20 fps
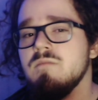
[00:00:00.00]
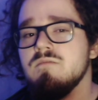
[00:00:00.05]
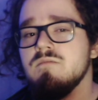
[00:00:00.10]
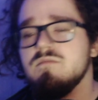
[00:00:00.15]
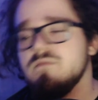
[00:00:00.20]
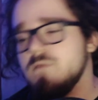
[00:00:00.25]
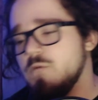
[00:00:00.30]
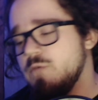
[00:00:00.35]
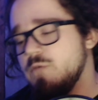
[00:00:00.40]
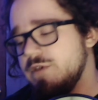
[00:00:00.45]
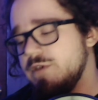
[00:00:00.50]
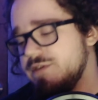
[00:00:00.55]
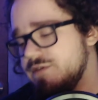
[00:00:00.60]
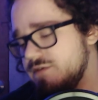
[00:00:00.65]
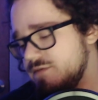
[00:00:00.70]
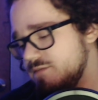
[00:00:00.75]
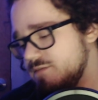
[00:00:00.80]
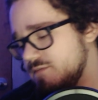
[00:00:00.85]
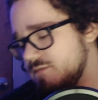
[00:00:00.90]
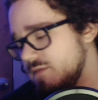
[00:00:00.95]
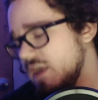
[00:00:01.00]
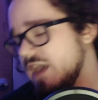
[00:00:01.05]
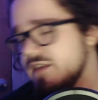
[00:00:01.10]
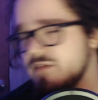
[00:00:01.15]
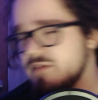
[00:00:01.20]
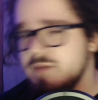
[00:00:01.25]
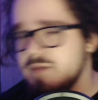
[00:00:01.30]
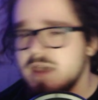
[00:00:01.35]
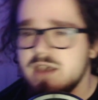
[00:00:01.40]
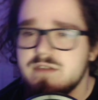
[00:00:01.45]
with
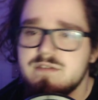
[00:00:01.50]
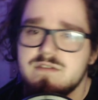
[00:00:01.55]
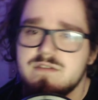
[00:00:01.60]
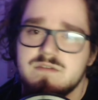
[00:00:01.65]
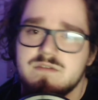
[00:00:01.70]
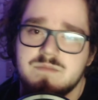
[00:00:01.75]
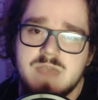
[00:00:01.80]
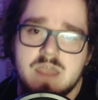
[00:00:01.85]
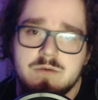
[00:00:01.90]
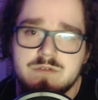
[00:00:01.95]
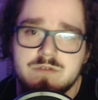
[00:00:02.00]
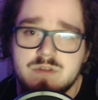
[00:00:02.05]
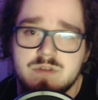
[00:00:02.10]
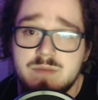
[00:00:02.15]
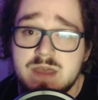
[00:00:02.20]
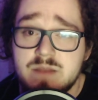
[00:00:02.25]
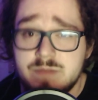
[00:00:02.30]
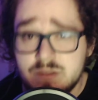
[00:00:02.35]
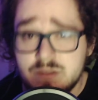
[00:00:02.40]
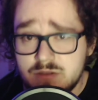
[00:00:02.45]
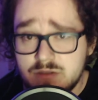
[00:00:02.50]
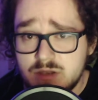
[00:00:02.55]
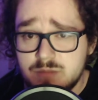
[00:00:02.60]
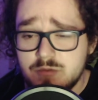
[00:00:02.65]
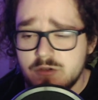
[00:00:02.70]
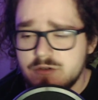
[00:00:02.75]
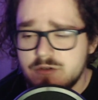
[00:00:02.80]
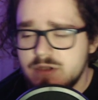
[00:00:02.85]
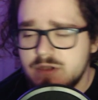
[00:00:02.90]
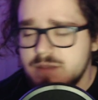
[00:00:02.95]
Xbox backwards compatibility
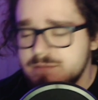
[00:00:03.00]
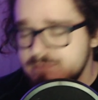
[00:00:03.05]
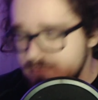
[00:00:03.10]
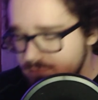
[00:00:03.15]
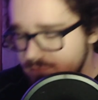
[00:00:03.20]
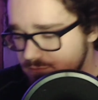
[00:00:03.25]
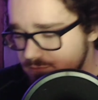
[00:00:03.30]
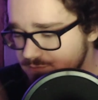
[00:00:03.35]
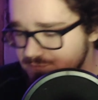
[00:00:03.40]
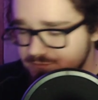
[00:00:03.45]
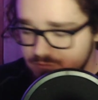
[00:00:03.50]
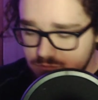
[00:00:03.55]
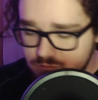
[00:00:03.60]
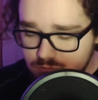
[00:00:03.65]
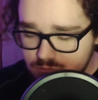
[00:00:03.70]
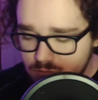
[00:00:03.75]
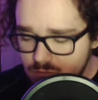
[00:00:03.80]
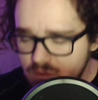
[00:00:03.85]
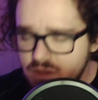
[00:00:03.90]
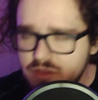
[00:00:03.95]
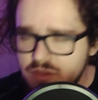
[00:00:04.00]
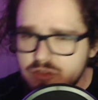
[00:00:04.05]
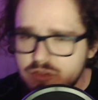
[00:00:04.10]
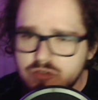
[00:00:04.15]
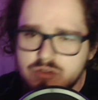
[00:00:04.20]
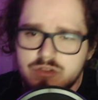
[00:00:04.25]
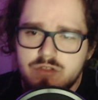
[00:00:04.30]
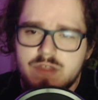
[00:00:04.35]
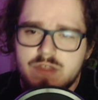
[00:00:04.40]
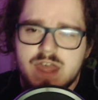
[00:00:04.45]
program, you
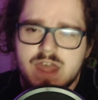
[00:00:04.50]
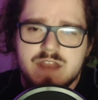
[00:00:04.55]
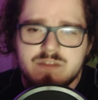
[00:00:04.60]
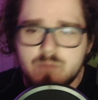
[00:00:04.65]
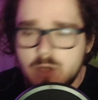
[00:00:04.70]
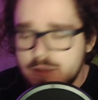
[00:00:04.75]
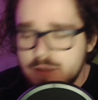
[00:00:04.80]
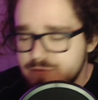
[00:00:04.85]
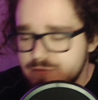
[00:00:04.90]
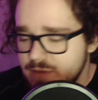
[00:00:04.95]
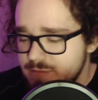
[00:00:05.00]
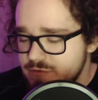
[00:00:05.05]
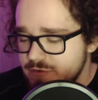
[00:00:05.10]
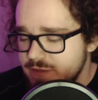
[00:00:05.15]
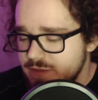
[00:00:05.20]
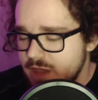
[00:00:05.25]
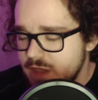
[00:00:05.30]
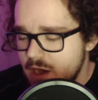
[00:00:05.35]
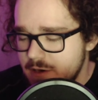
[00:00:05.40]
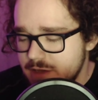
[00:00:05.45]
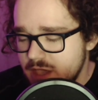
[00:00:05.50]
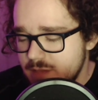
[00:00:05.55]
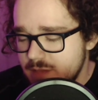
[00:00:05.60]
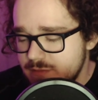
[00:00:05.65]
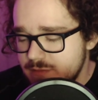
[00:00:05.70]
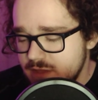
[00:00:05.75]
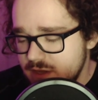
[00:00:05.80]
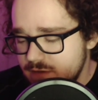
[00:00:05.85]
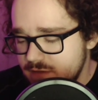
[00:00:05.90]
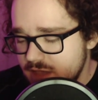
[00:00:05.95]
can do that as well. So I'm sure they already
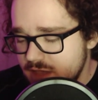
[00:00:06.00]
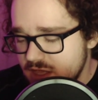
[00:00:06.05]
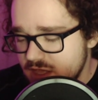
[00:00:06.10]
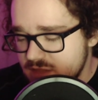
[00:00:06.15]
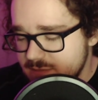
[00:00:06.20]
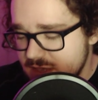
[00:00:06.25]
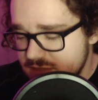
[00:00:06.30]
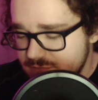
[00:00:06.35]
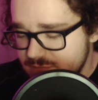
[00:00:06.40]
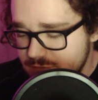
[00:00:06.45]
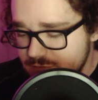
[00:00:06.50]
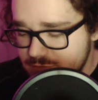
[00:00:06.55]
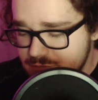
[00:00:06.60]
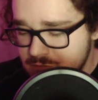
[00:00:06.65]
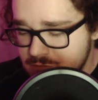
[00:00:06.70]
updated the Xbox version.